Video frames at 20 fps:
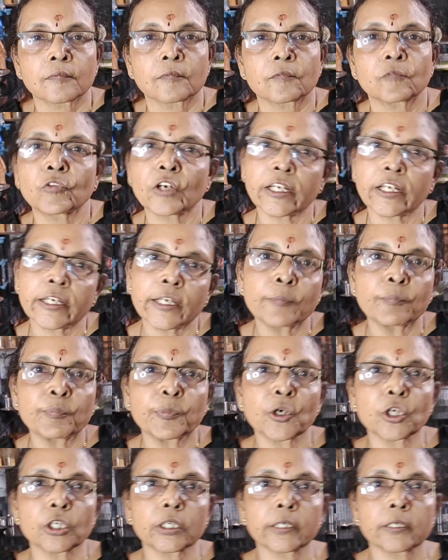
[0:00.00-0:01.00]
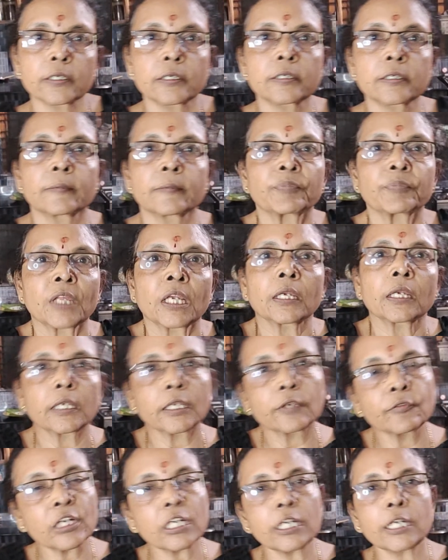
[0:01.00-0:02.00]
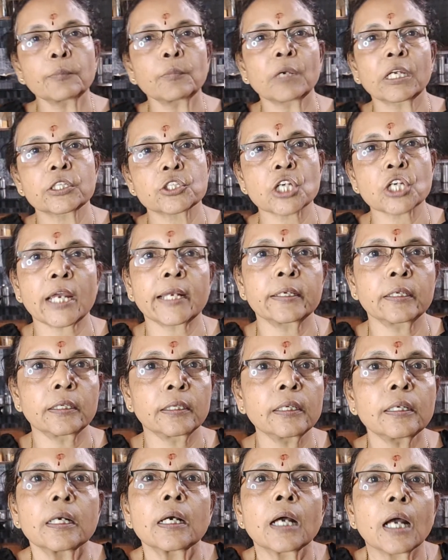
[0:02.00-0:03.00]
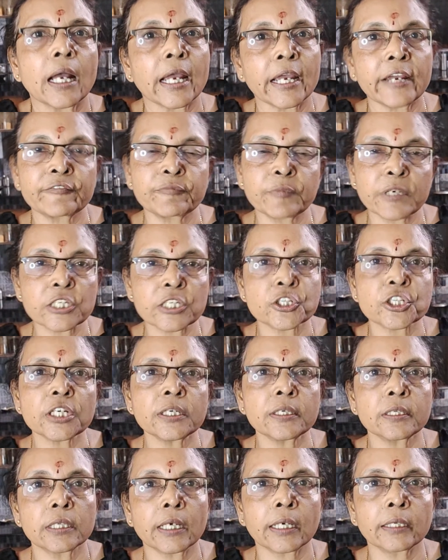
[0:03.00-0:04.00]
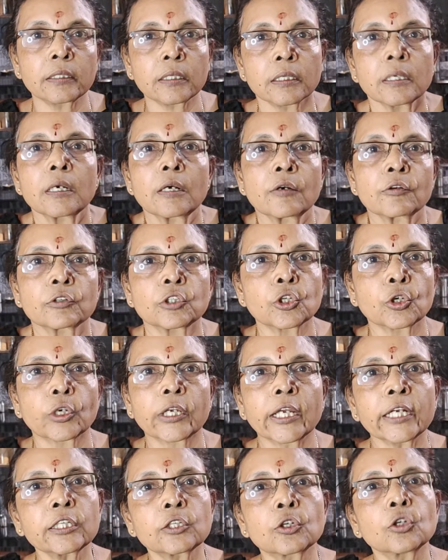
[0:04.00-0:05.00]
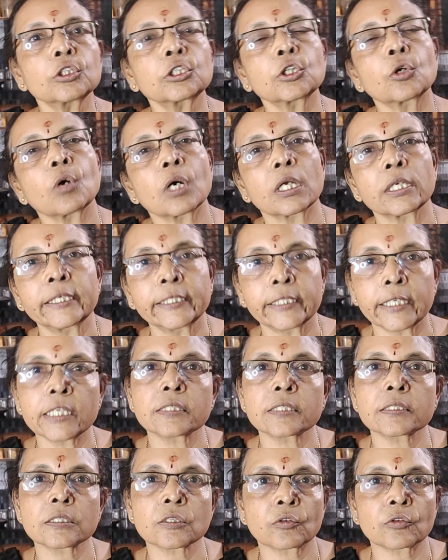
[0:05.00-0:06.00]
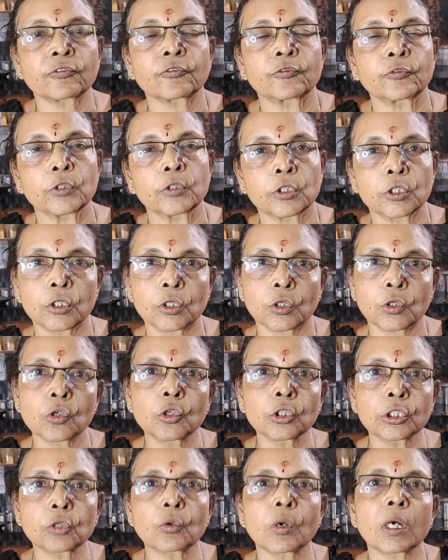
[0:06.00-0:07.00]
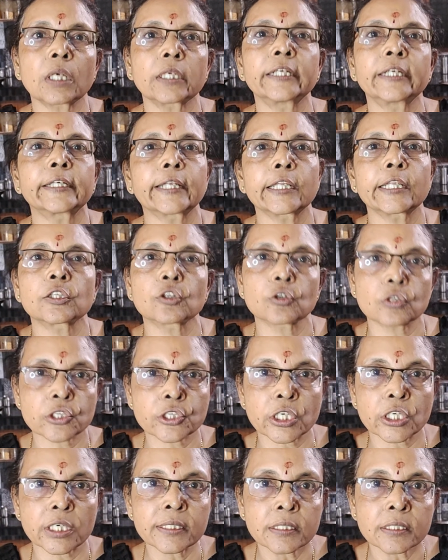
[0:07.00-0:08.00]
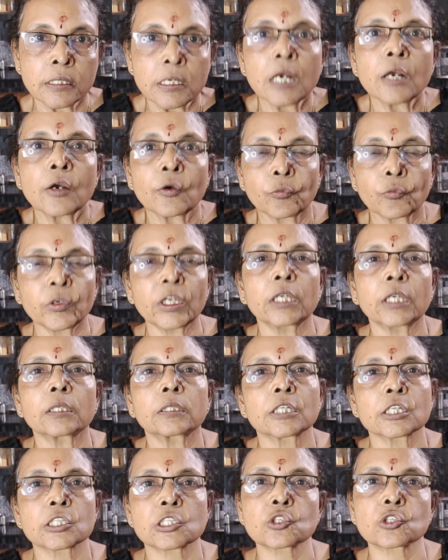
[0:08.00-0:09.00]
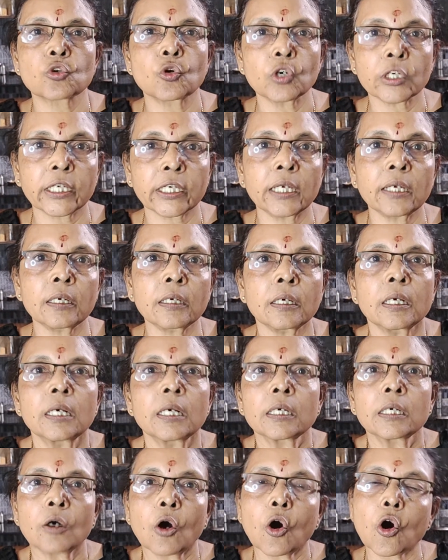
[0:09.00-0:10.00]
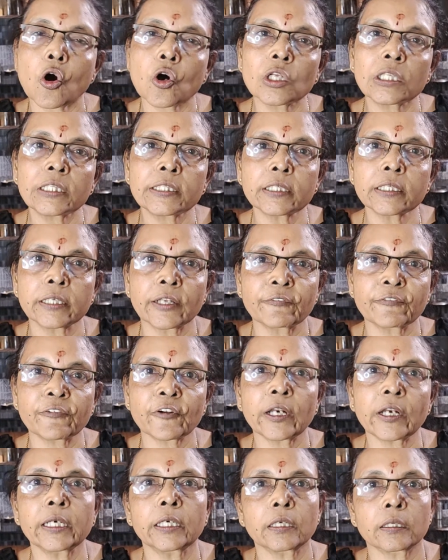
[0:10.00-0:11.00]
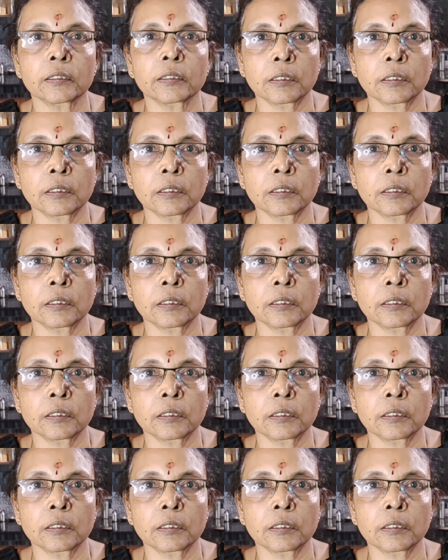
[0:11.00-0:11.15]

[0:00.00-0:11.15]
Very important. Even in my channel, I have mentioned that to get good qualities of good quality dosha, the soaking, all the different